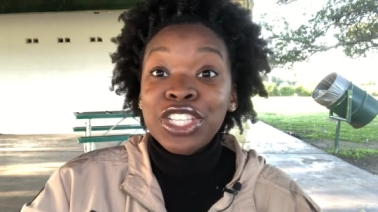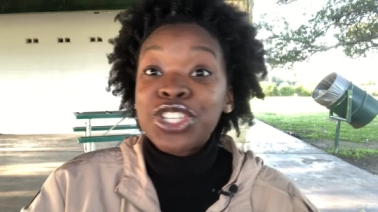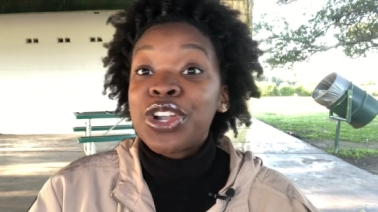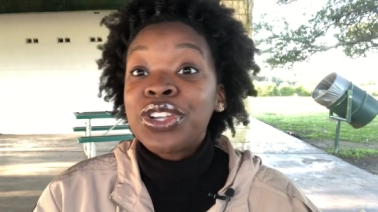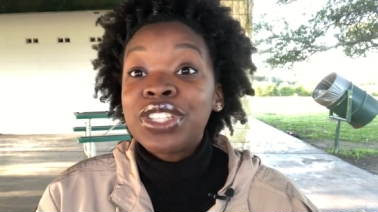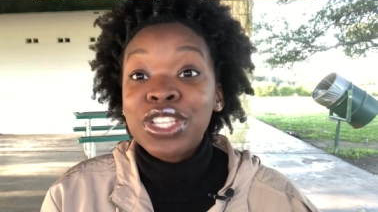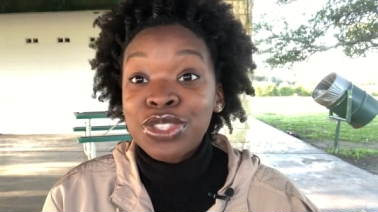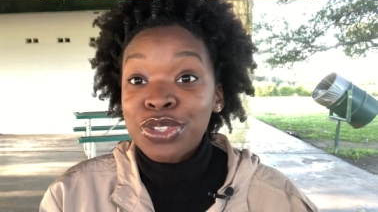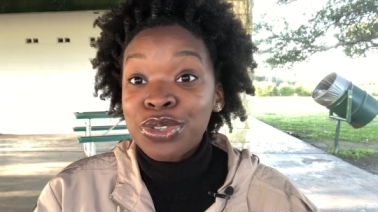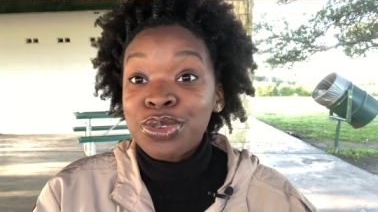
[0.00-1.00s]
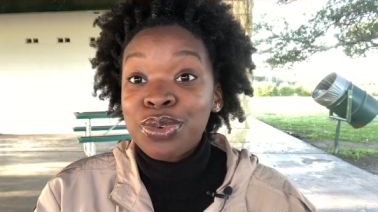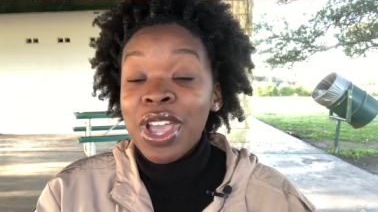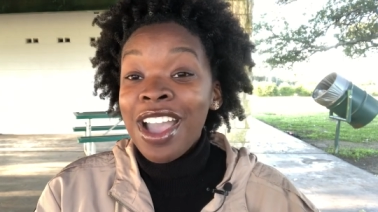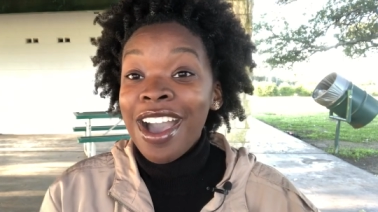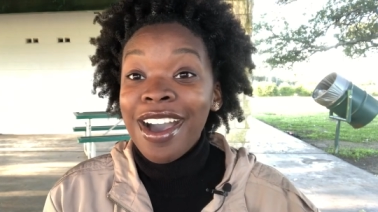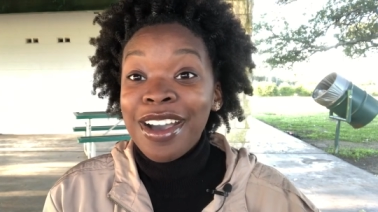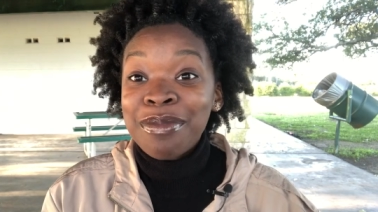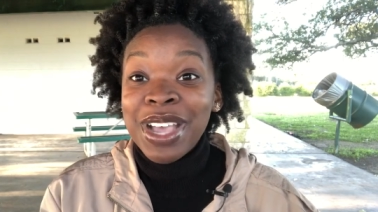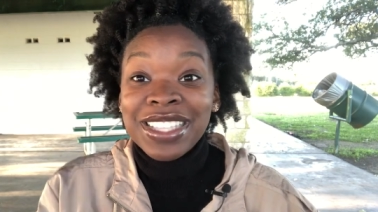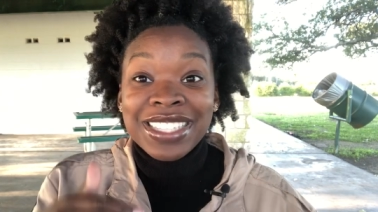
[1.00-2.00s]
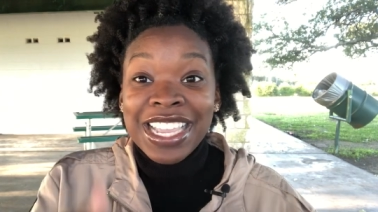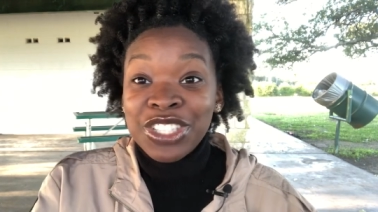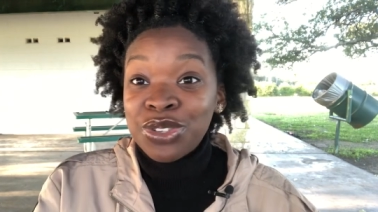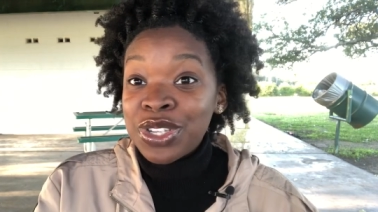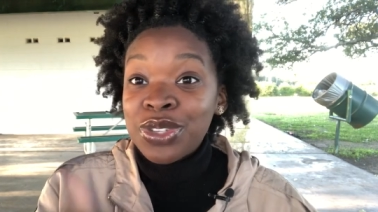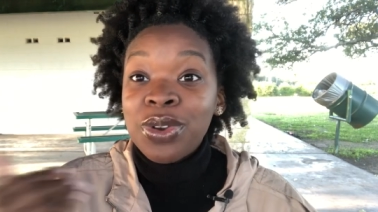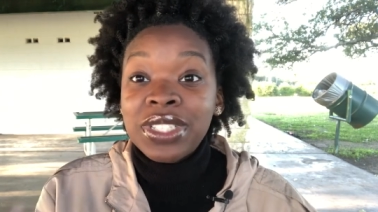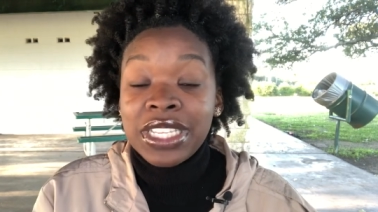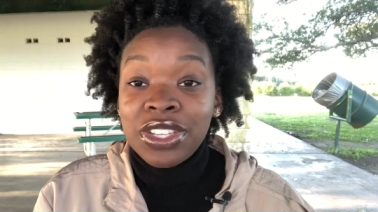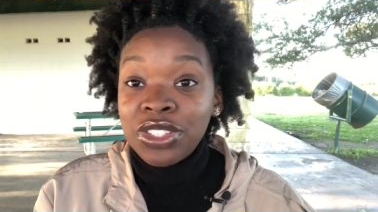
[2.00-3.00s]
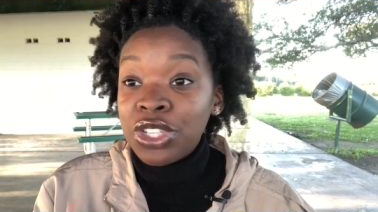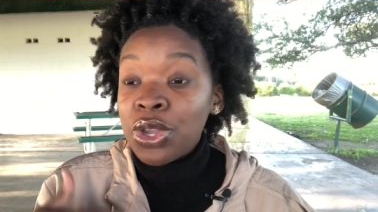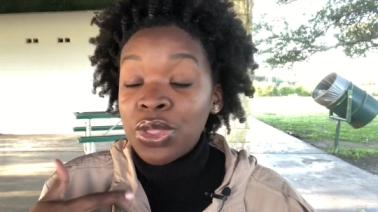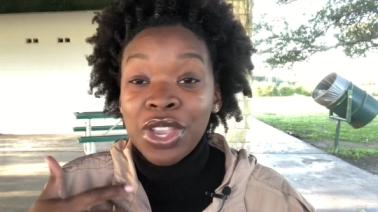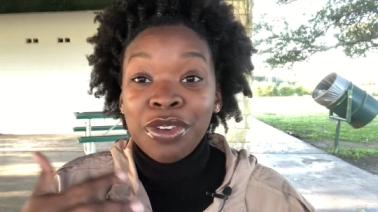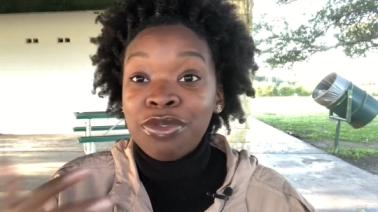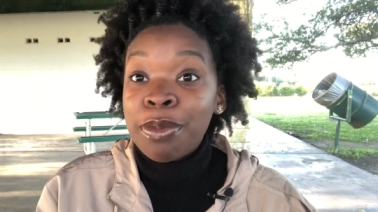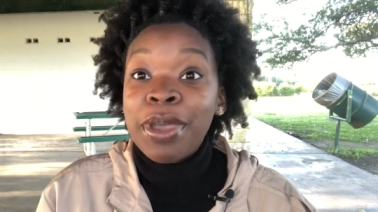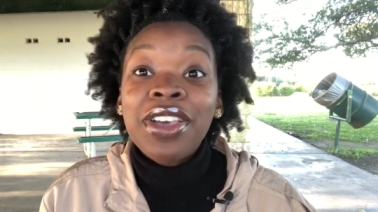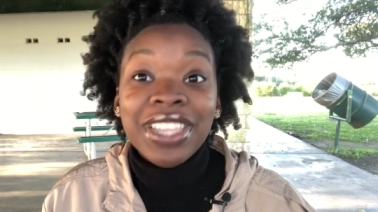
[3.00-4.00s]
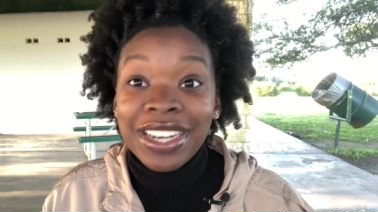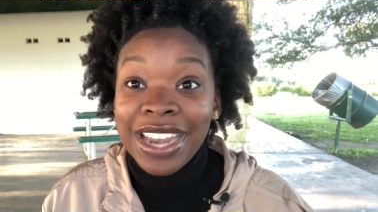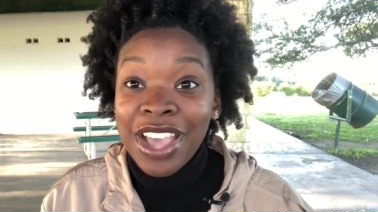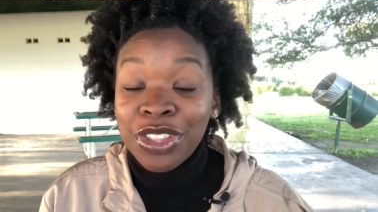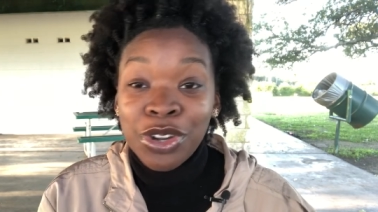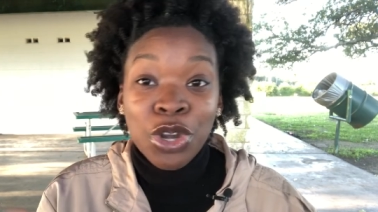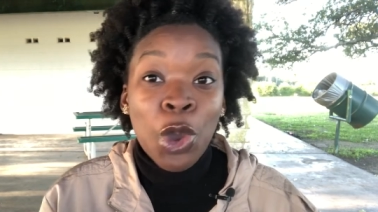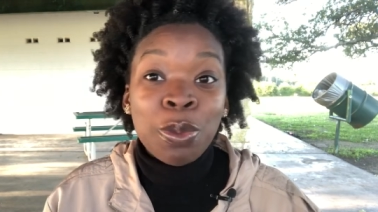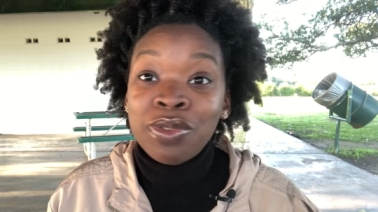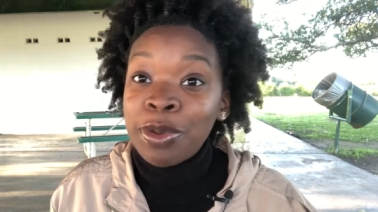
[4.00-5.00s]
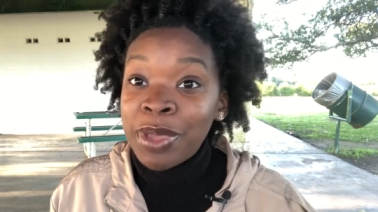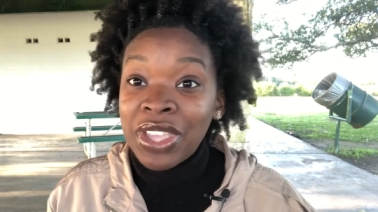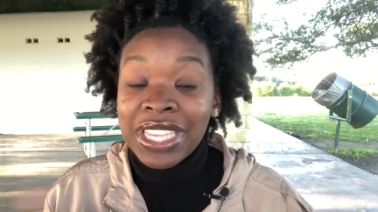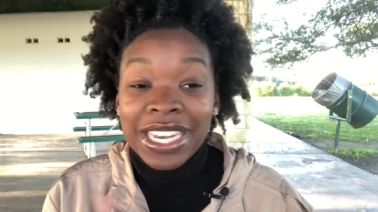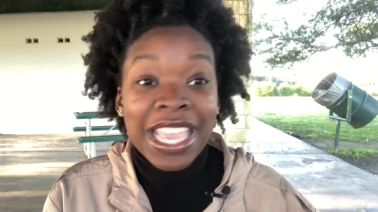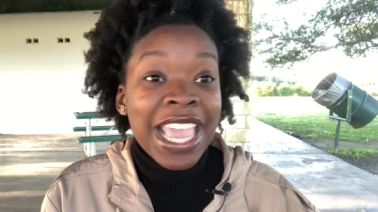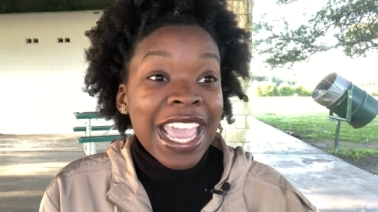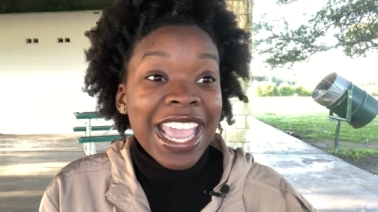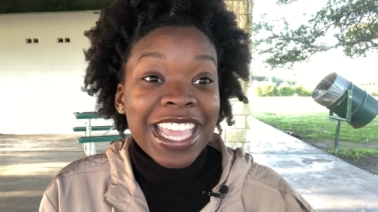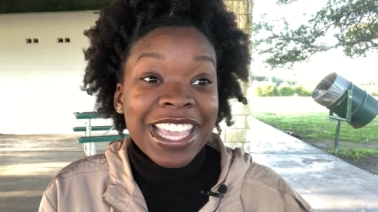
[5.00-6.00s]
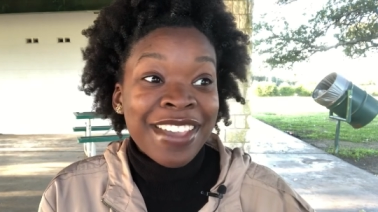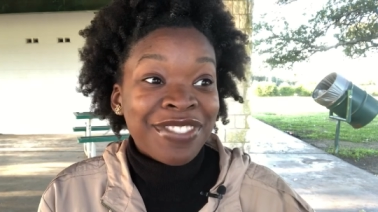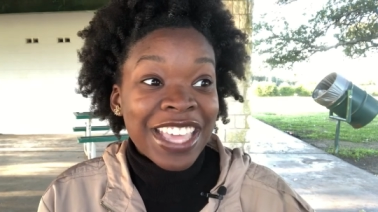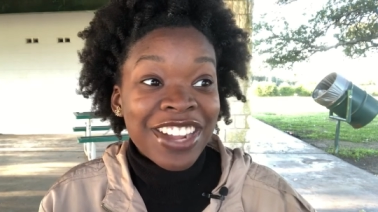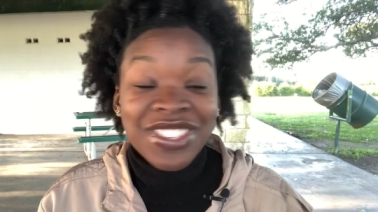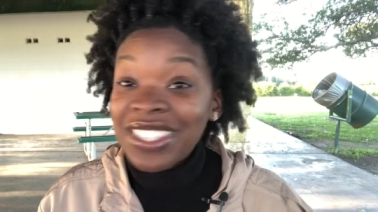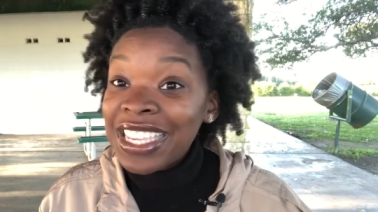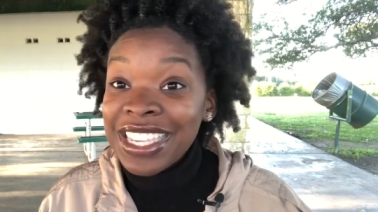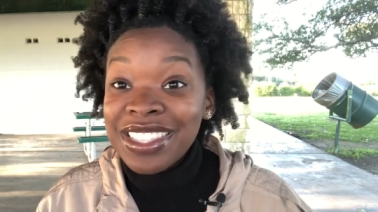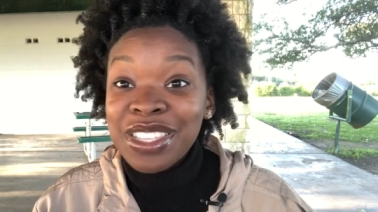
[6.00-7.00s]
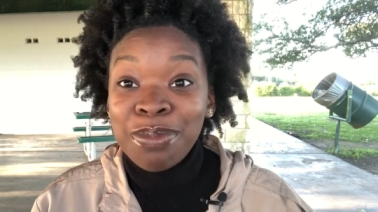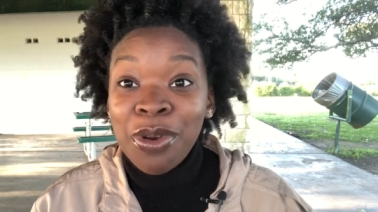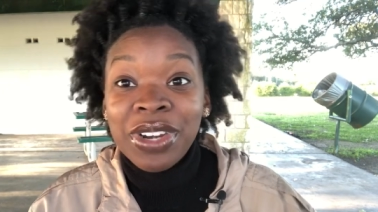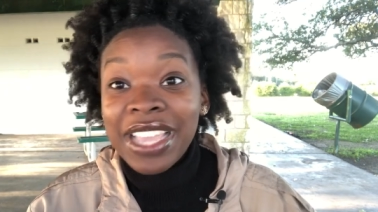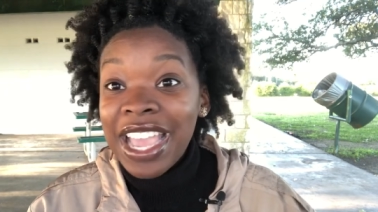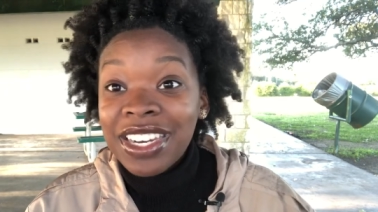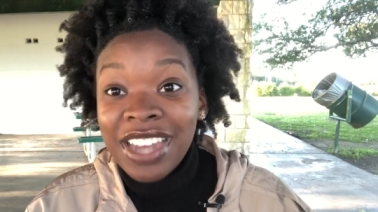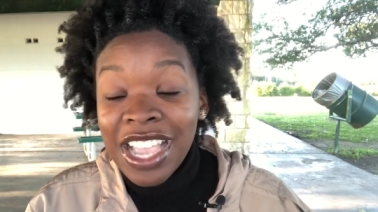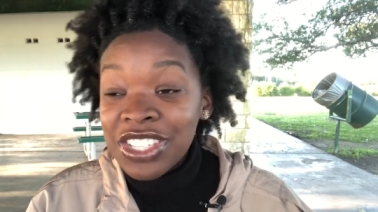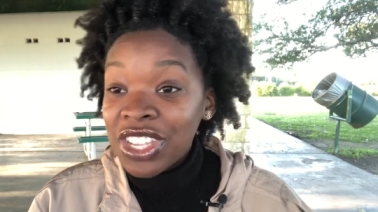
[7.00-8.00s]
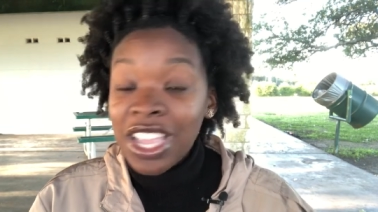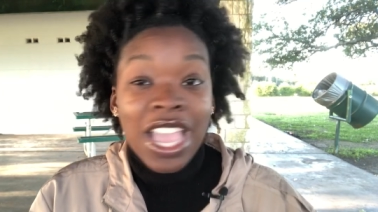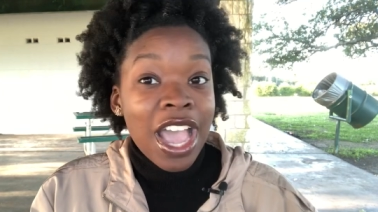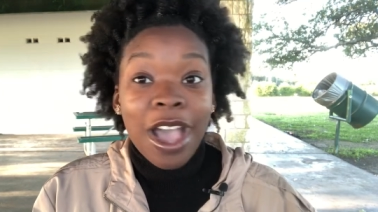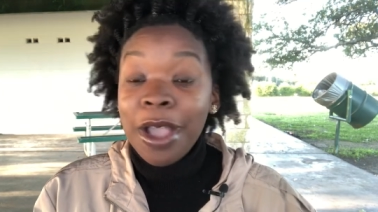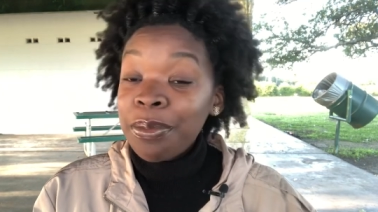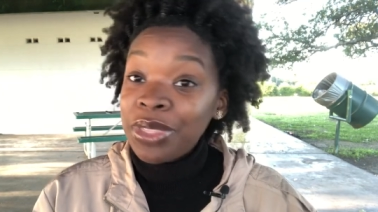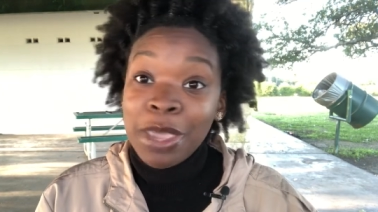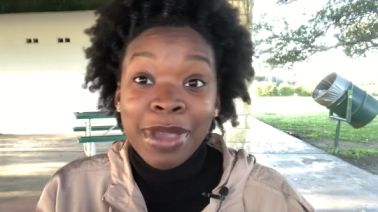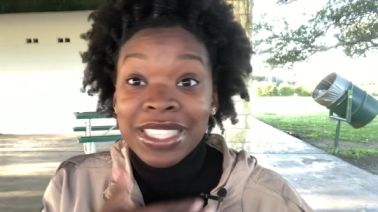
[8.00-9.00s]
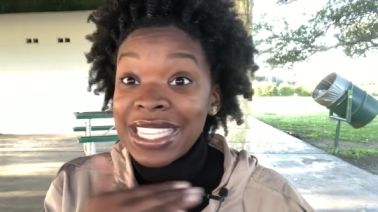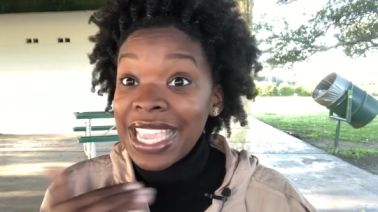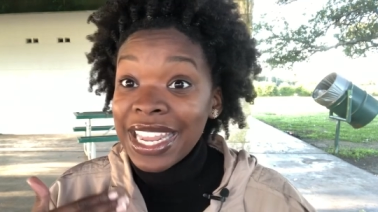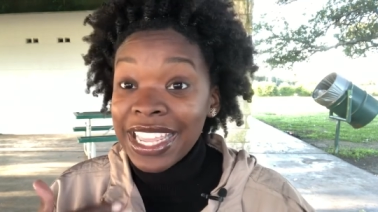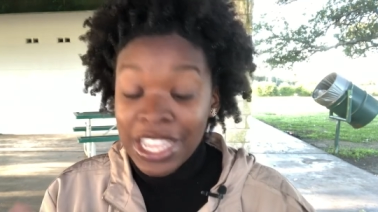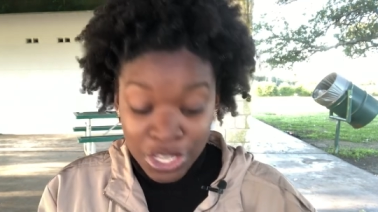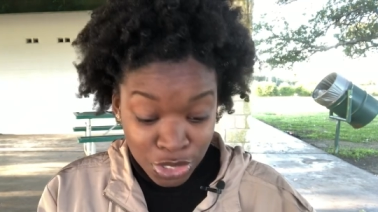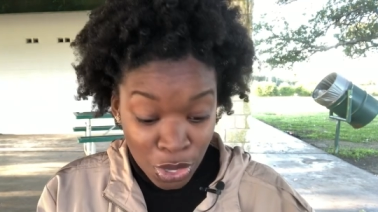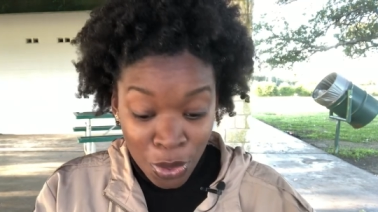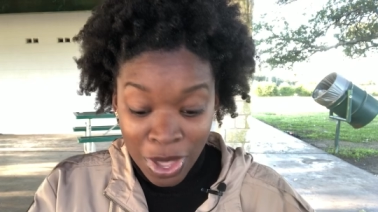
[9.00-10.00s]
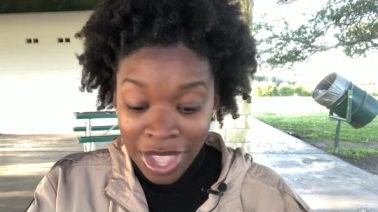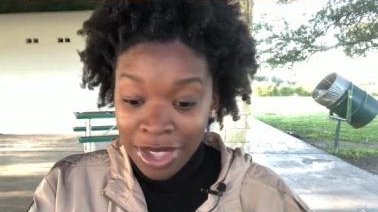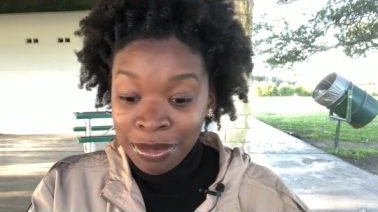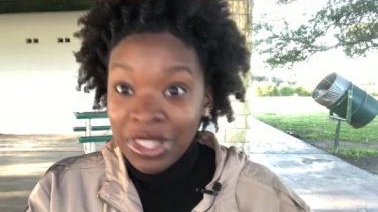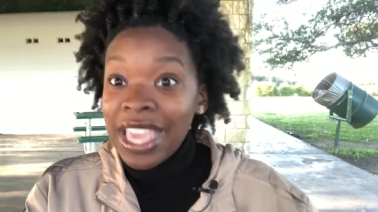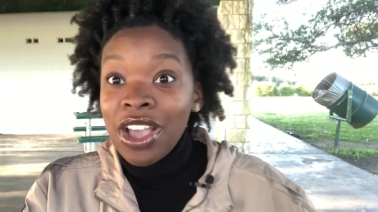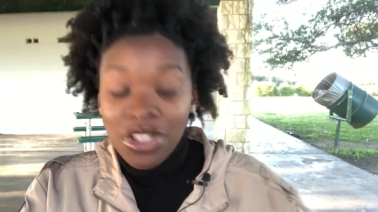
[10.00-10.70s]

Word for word: turned into um, a dangerous ordeal. You know, they're in rebellion now. They're in open rebellion. And if they're seen supporting Adonijah, um, they about to get it. So um, they all